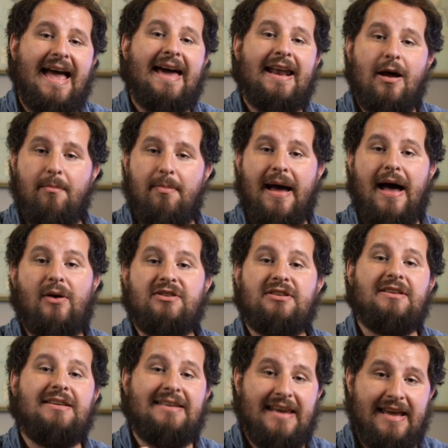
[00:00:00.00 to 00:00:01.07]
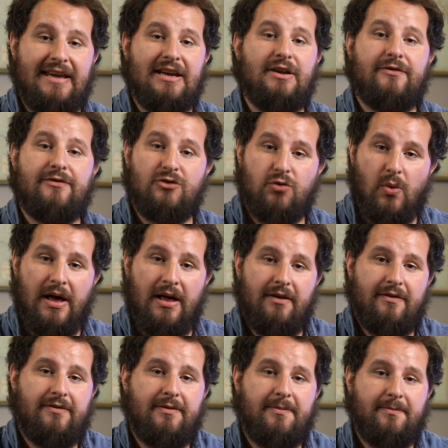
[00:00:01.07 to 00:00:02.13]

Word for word: at about negative 12.